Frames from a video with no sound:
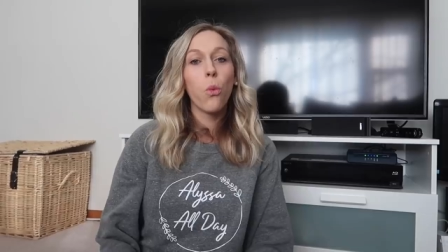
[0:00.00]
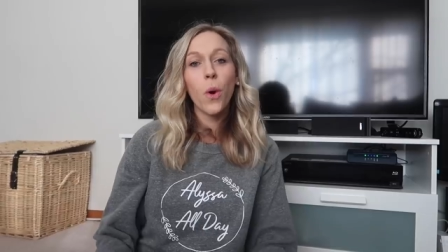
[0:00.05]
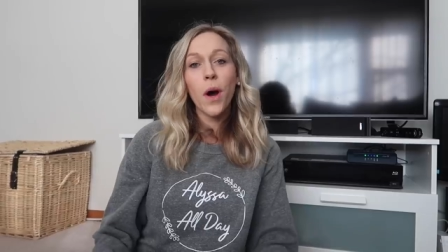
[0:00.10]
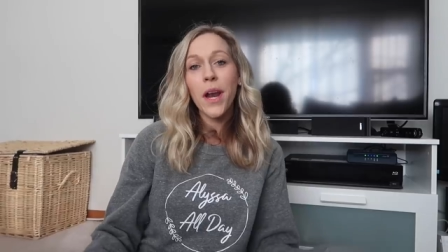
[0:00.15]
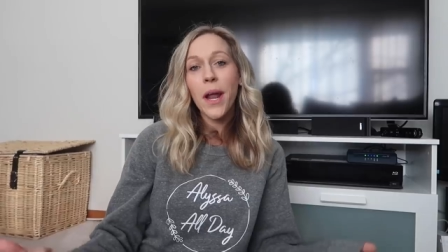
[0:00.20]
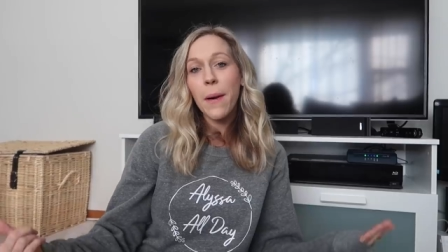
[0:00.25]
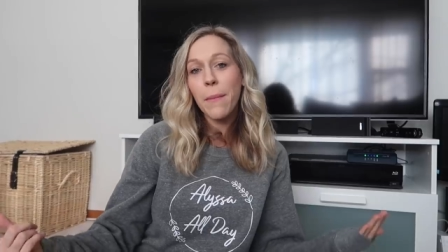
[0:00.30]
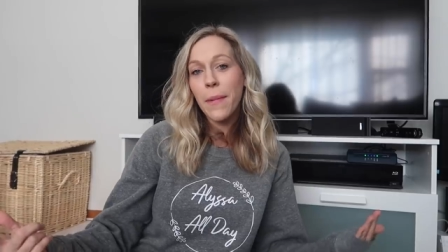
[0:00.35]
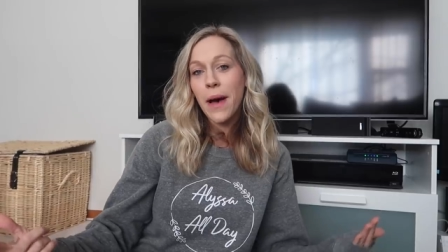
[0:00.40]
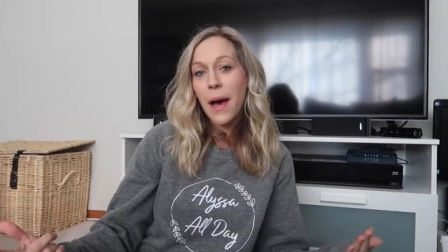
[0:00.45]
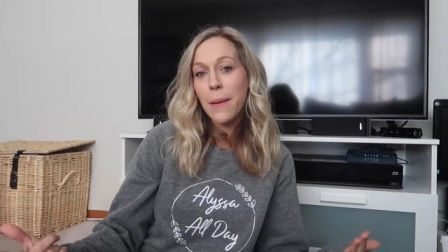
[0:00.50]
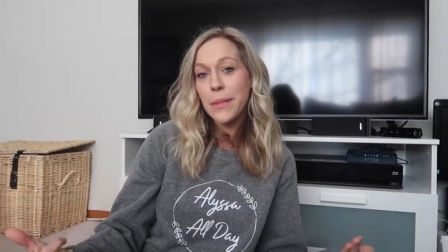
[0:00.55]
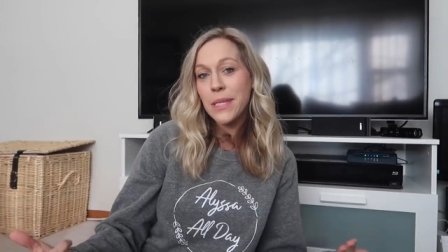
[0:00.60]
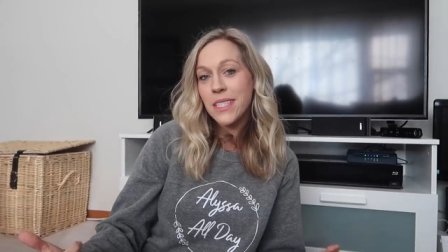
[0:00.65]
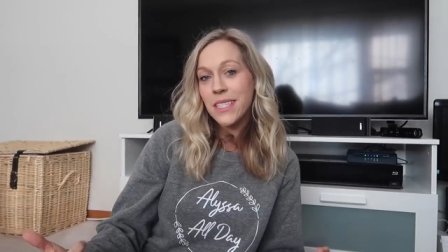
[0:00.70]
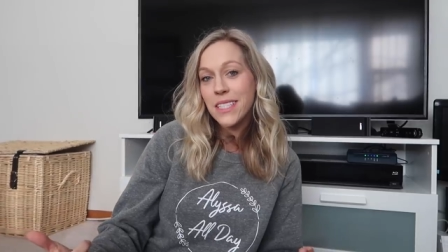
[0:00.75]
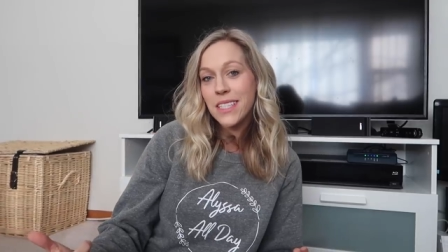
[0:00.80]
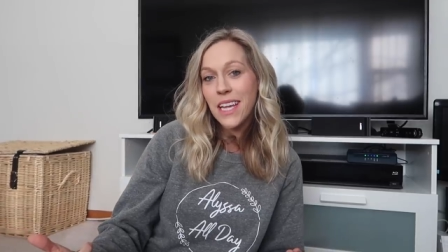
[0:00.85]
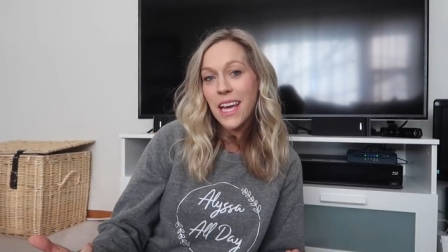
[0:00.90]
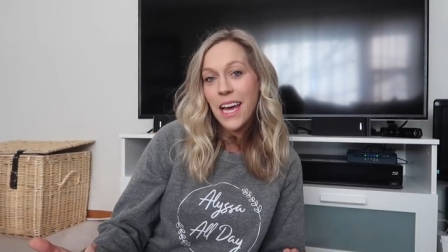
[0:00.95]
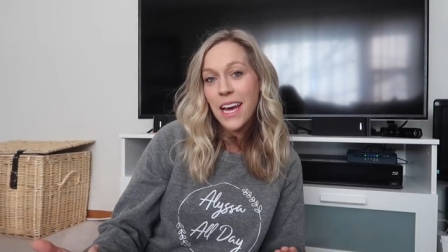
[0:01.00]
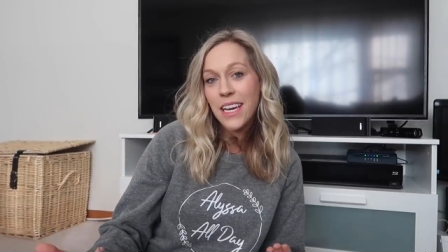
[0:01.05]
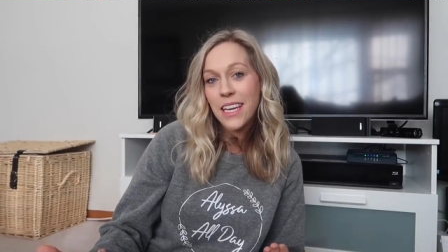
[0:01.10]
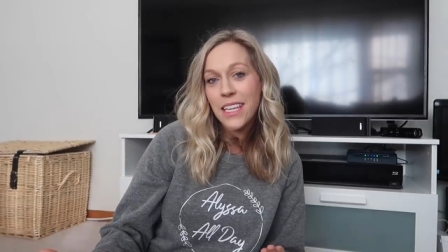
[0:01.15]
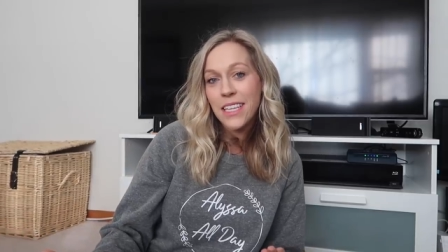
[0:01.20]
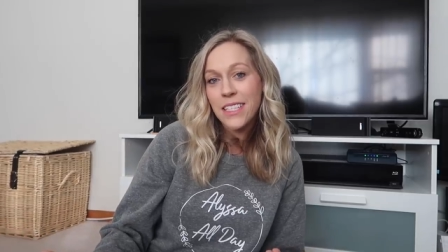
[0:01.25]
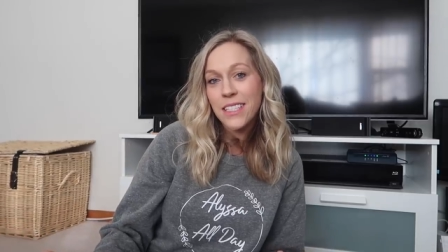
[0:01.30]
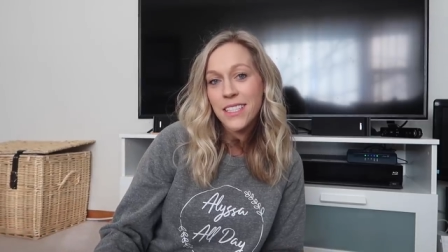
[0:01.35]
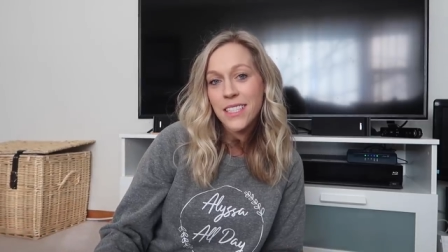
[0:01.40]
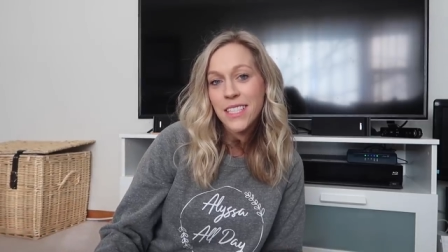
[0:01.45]
what up mommies and
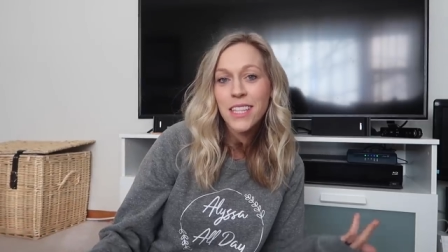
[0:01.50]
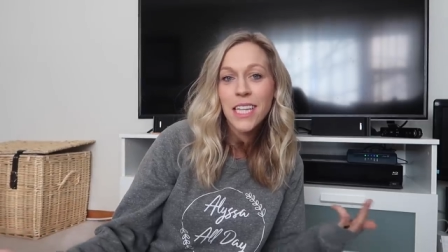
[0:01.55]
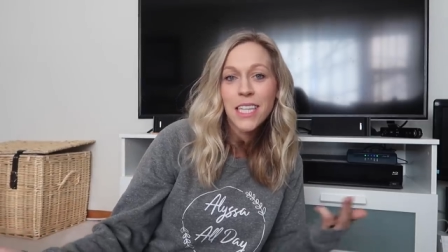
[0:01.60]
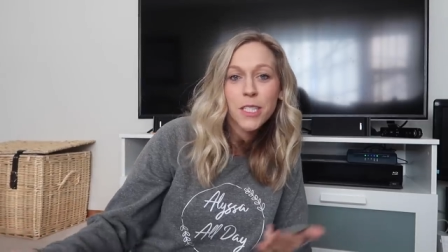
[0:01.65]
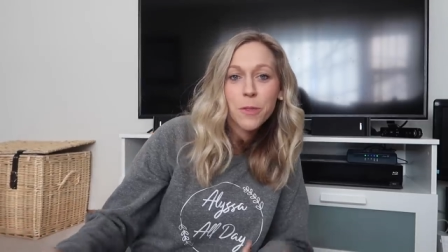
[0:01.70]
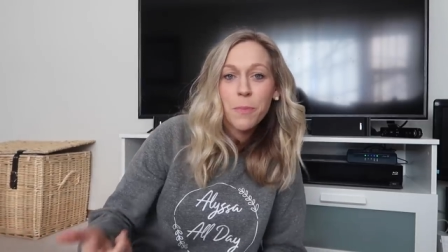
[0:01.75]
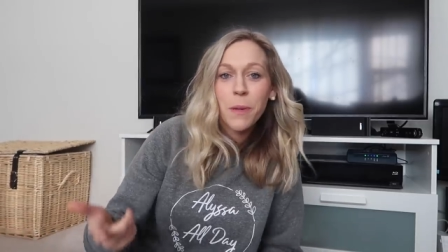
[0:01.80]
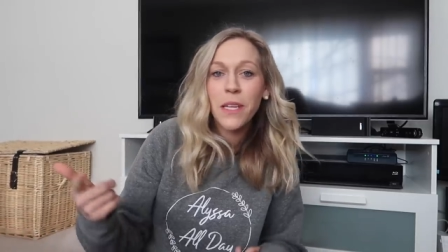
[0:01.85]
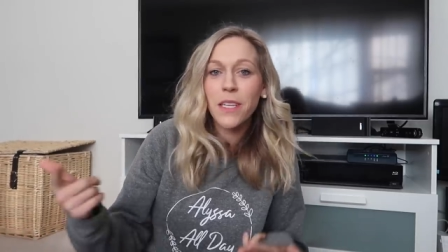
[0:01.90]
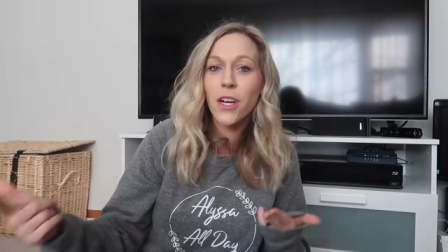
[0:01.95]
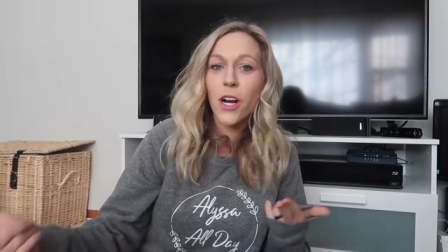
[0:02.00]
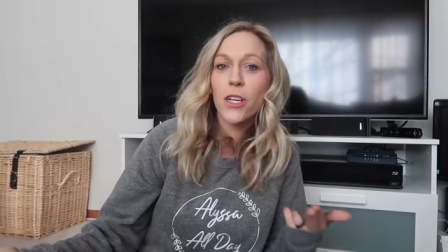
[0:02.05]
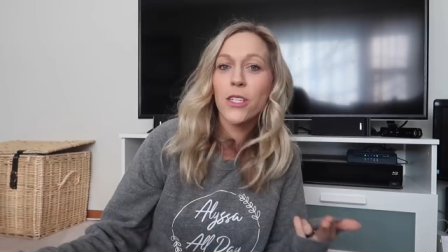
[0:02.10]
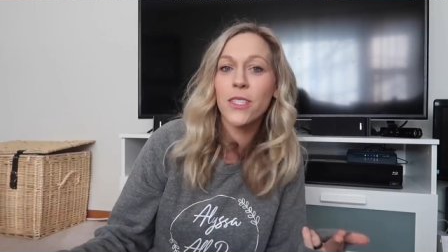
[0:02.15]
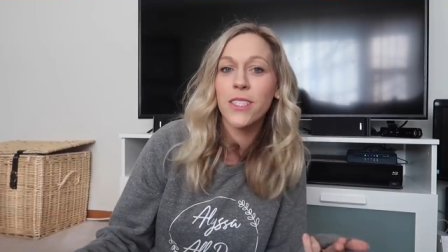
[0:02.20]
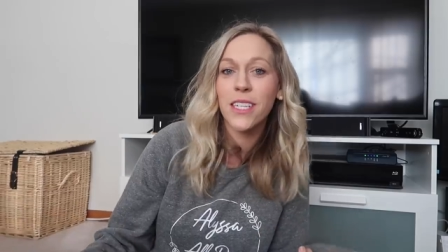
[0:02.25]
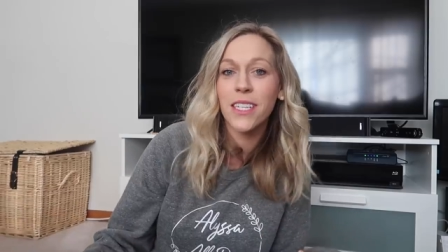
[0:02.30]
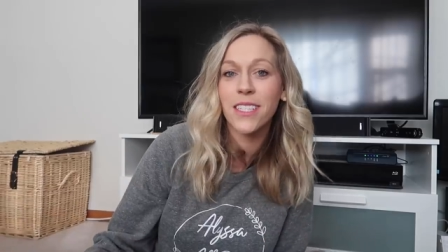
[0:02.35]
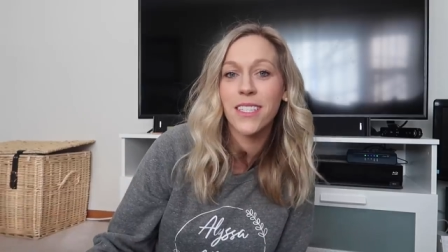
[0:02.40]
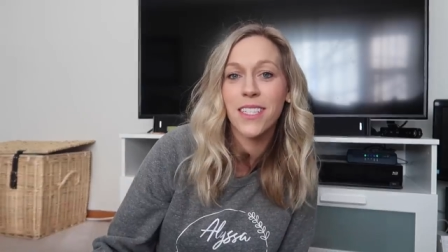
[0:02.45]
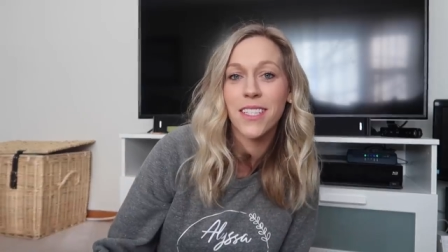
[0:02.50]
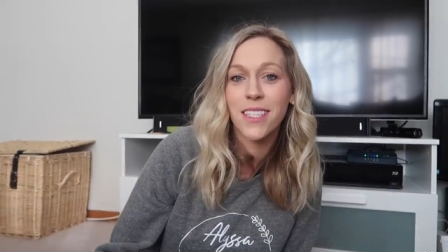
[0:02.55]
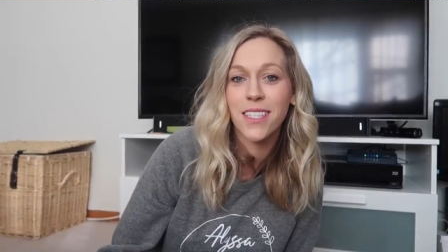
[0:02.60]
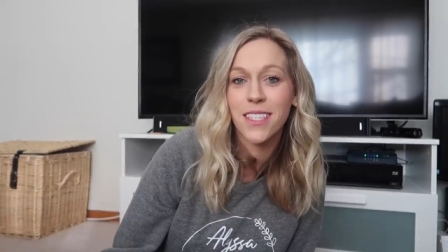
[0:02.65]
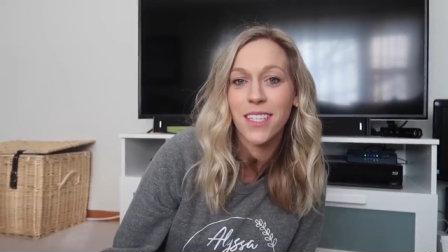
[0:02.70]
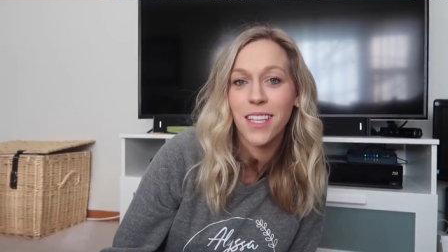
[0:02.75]
daddies let's be nurses and